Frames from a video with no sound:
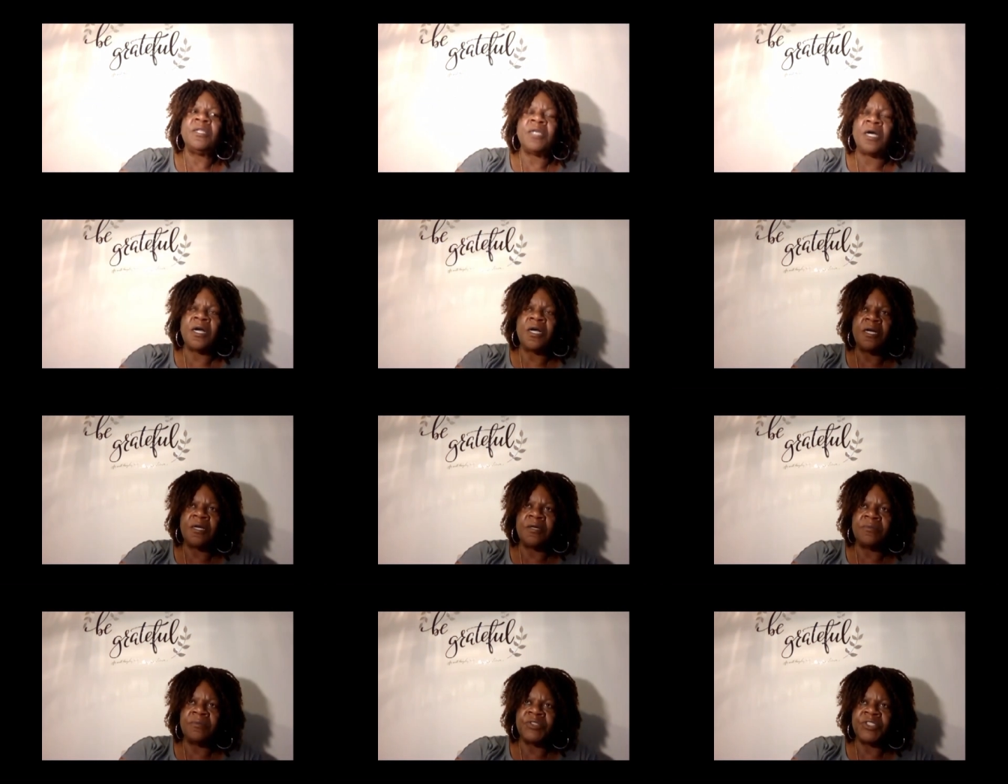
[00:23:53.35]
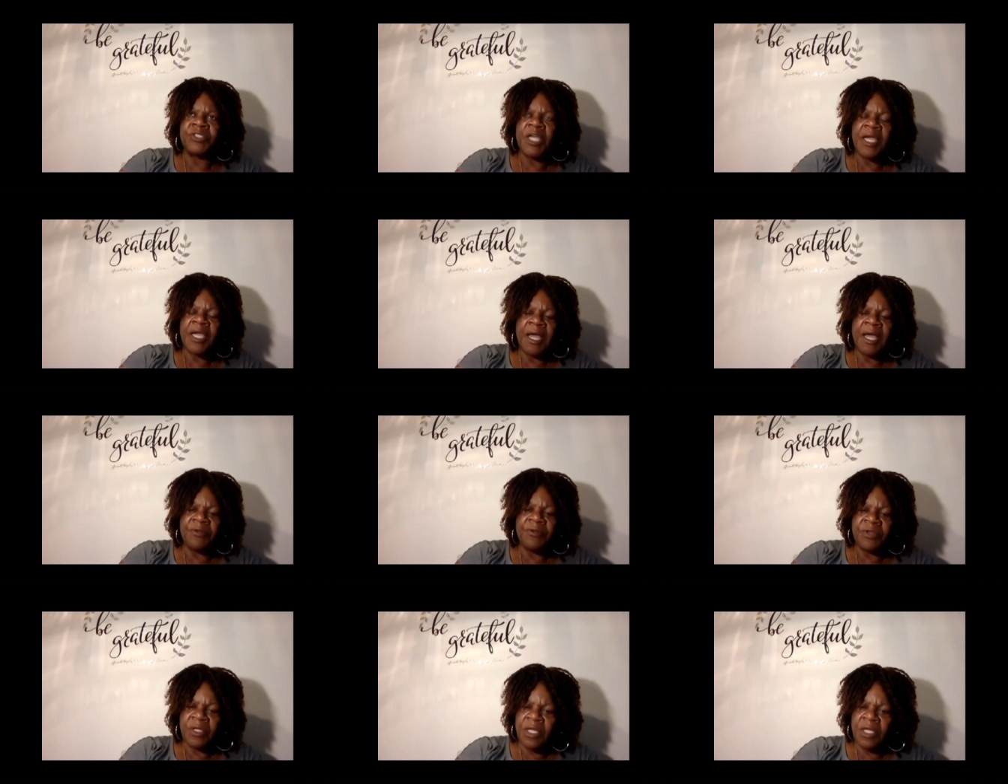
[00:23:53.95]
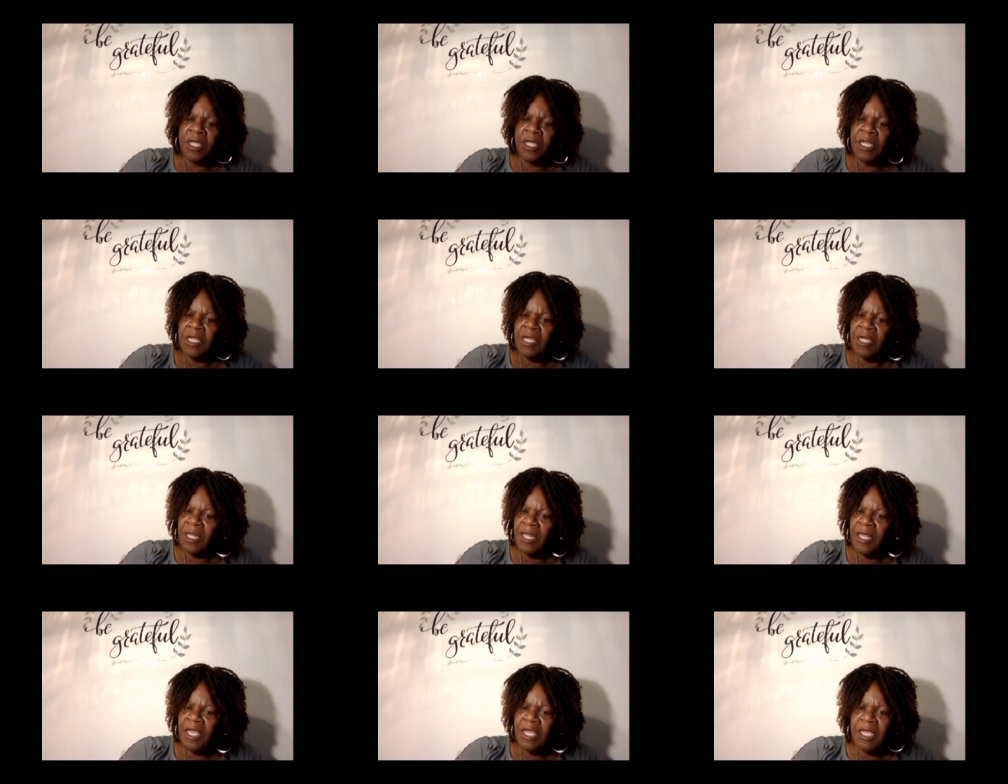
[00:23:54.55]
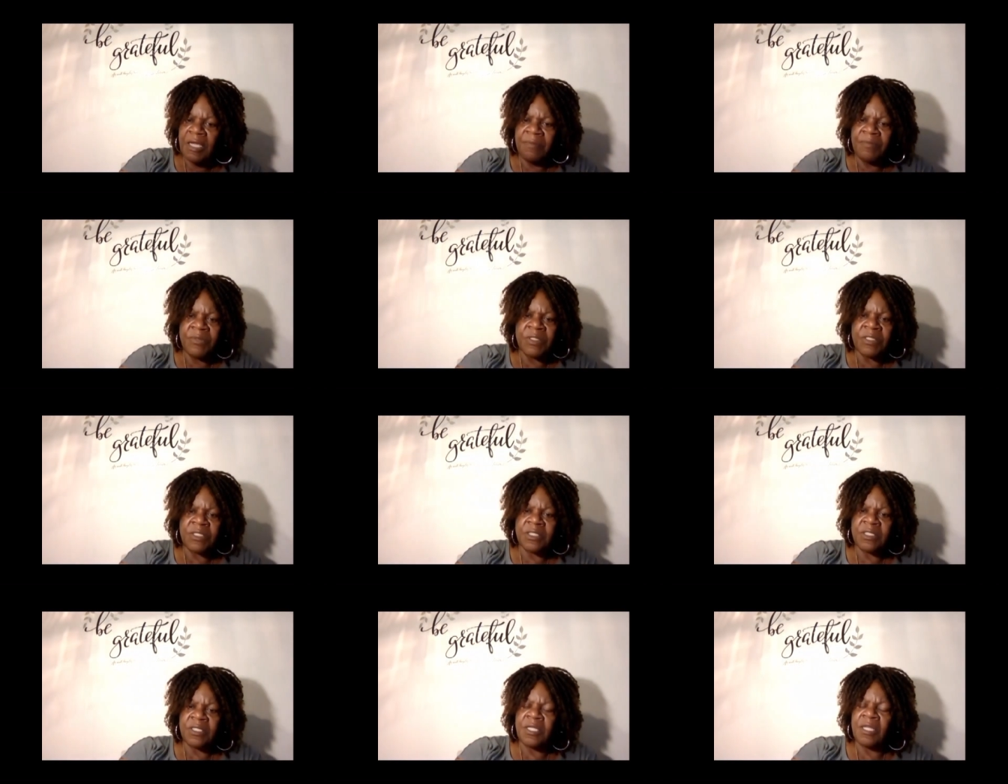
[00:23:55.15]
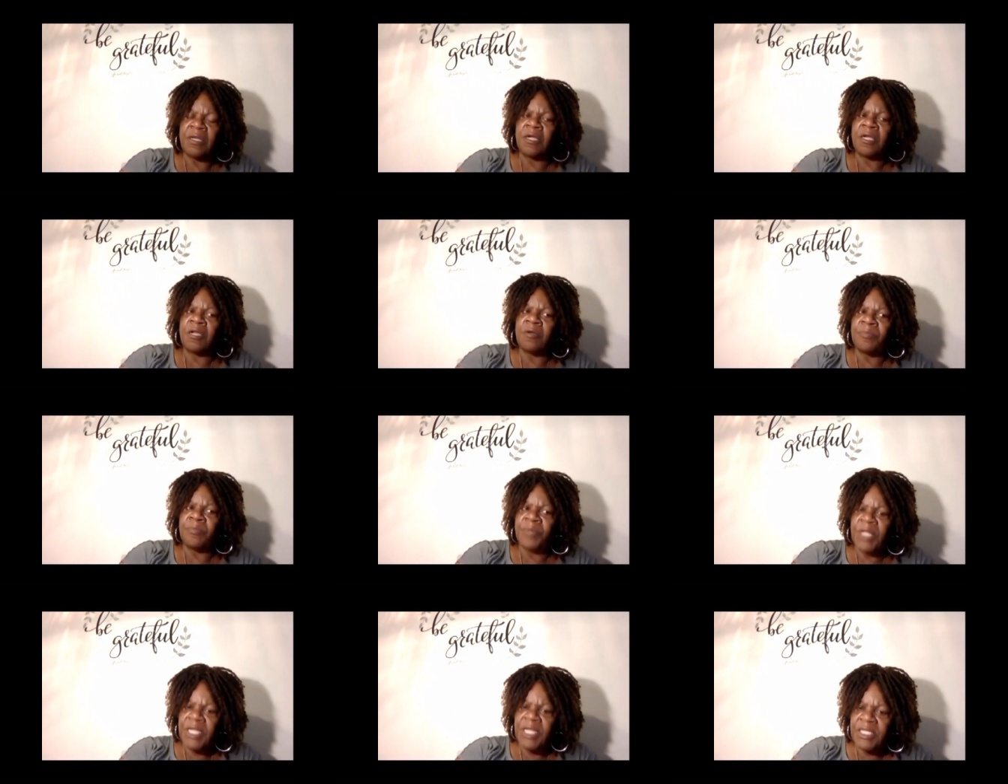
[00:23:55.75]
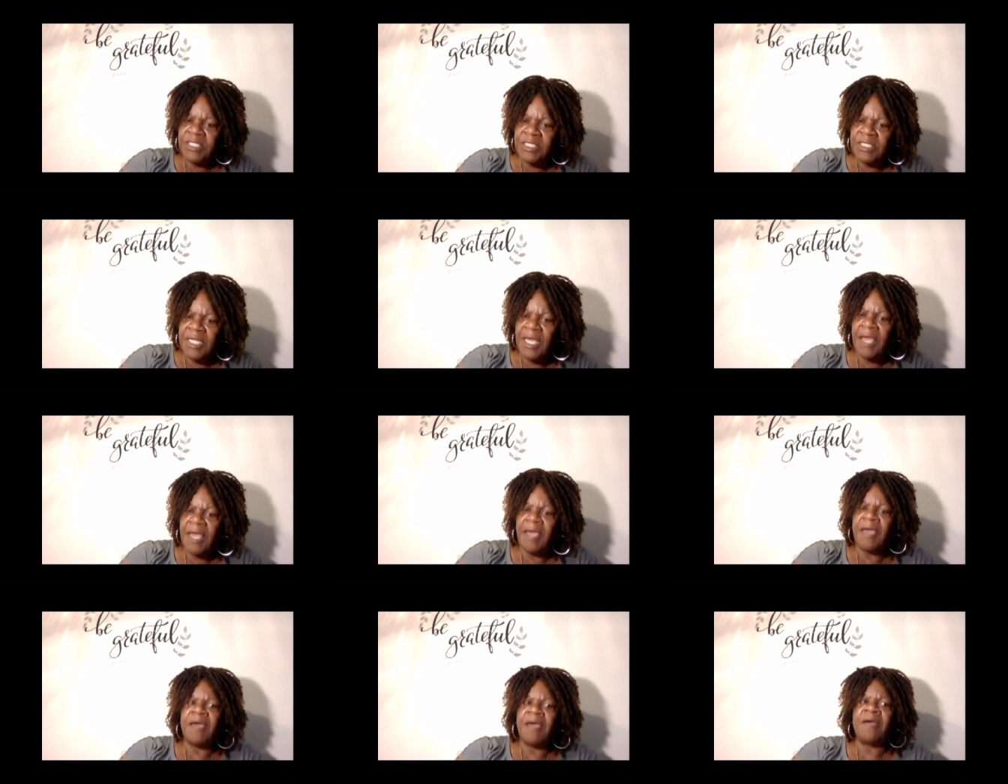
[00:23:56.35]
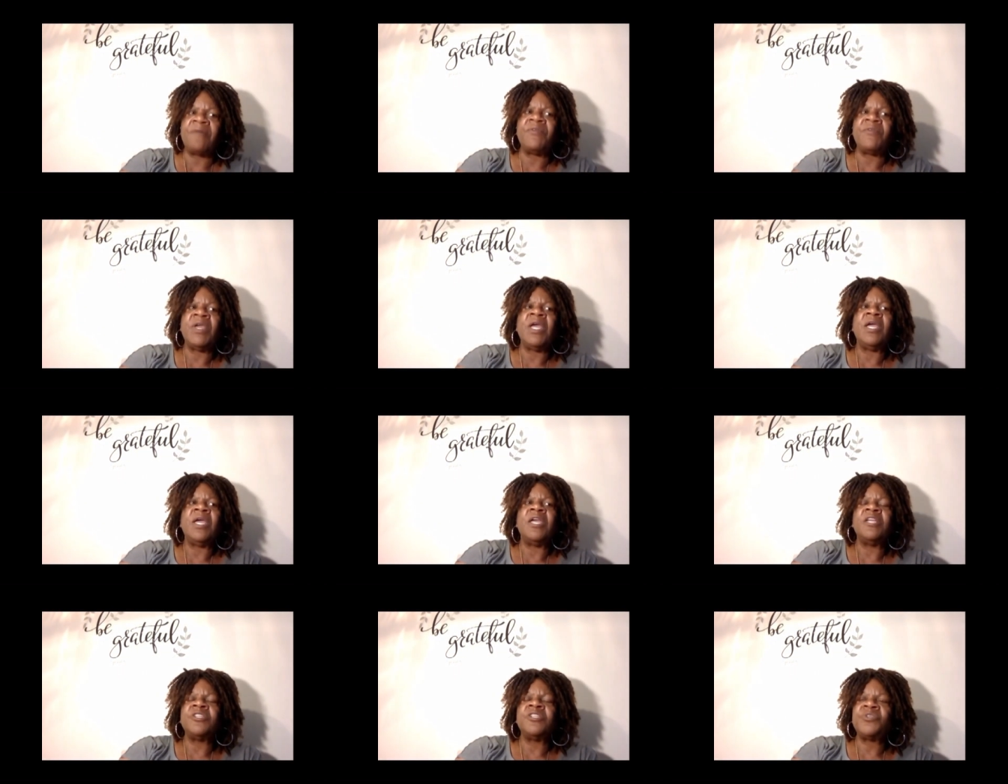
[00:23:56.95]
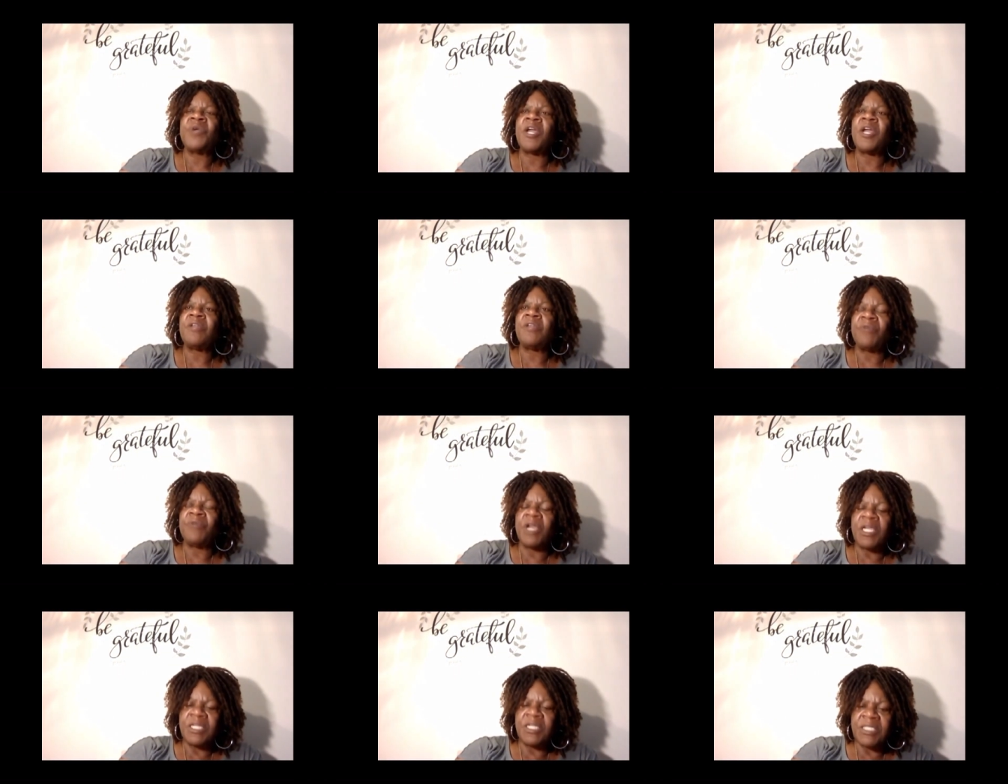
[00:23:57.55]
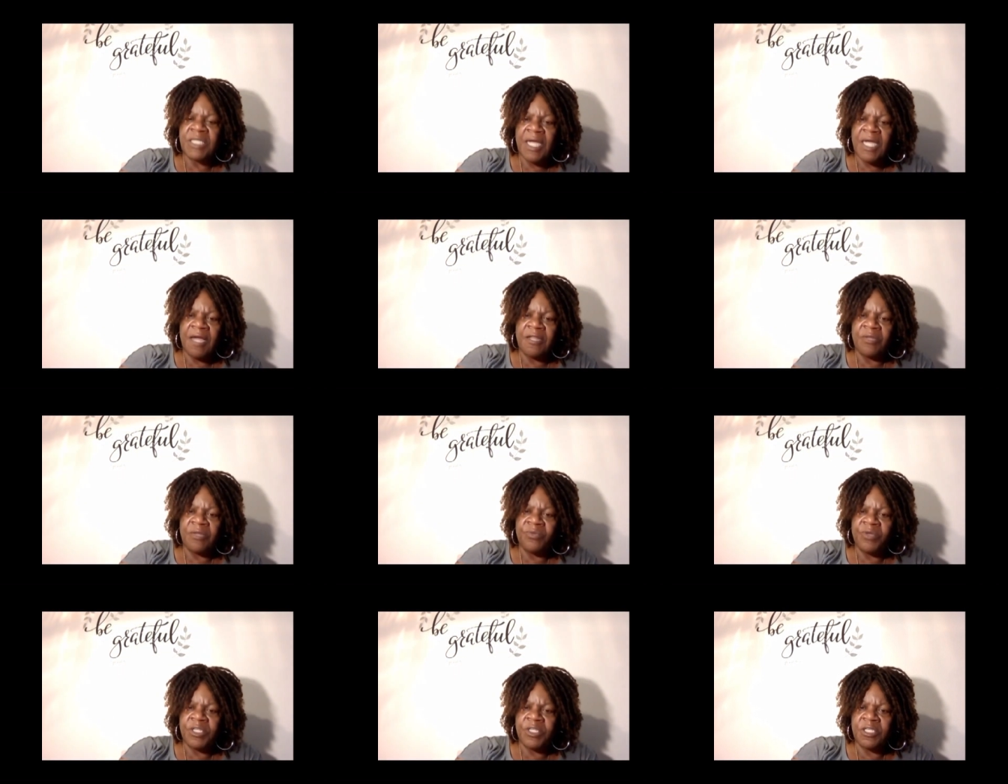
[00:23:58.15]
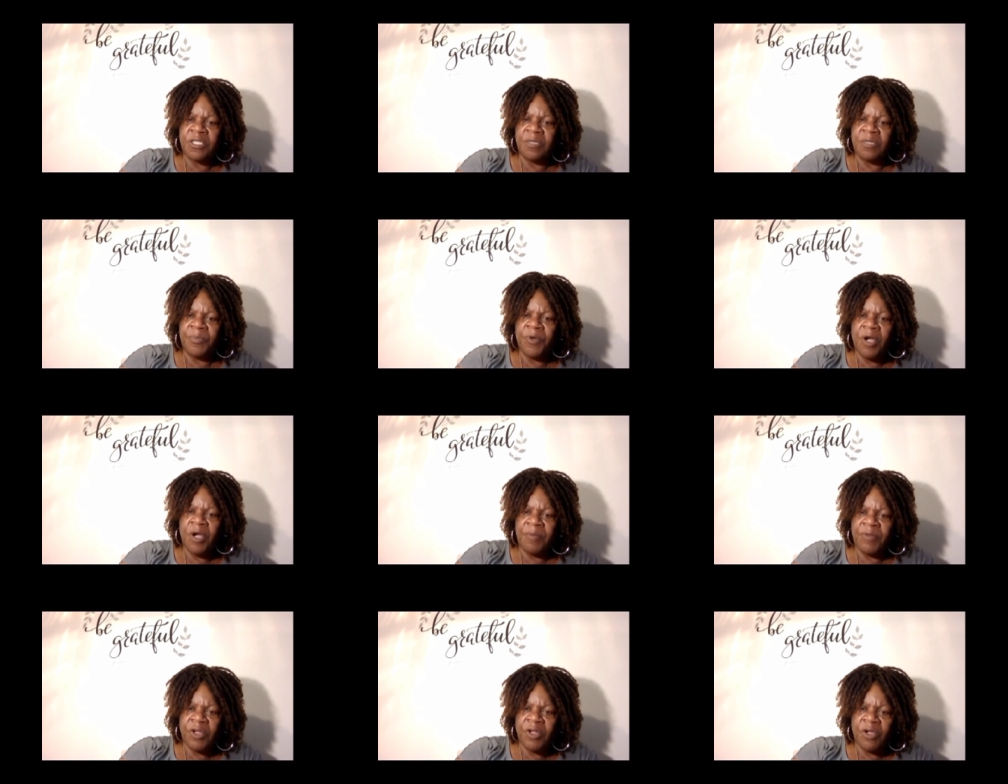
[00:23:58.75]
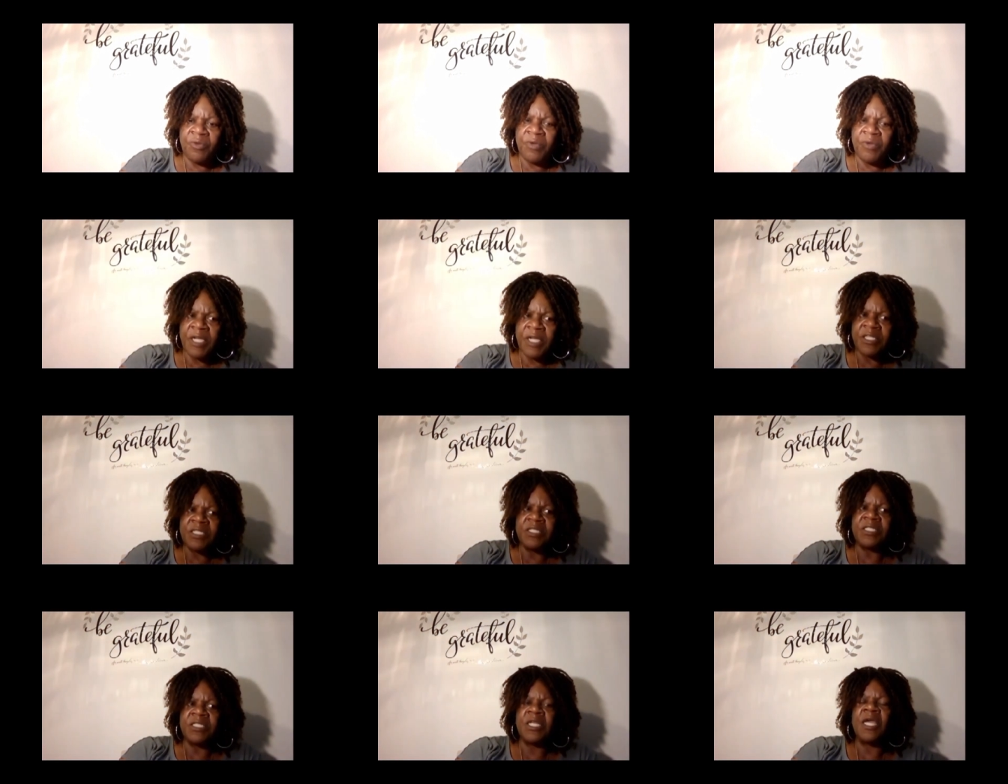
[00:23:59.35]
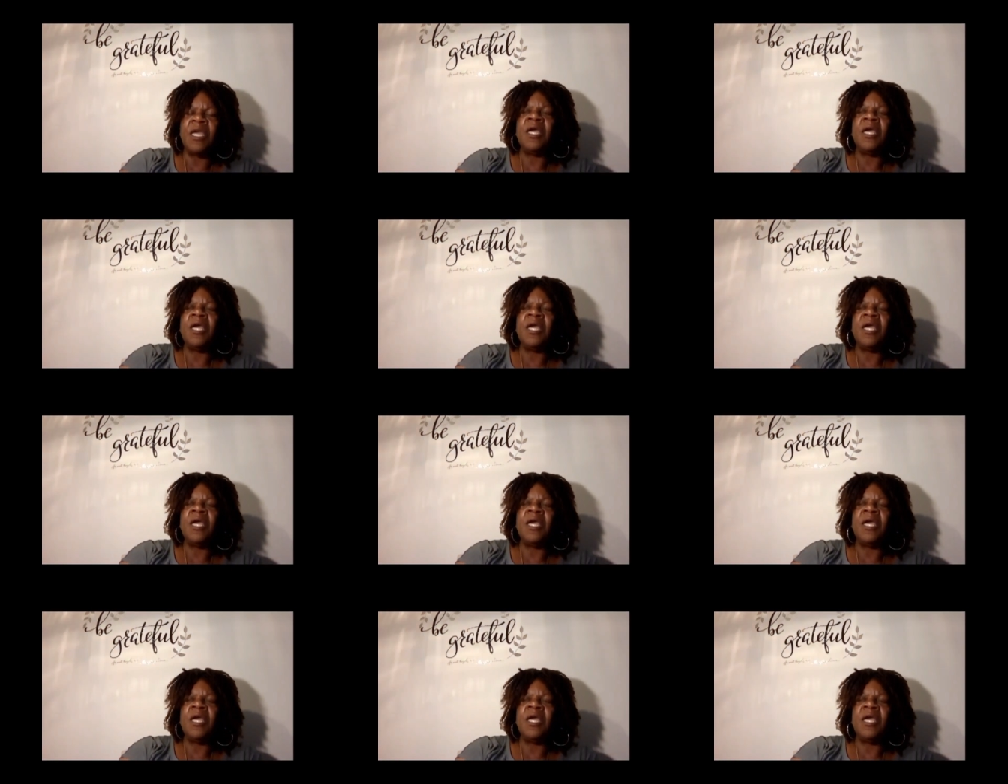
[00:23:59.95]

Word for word: um, check out any claims, the complaints they have, and try to reconcile them with the Department of Corrections,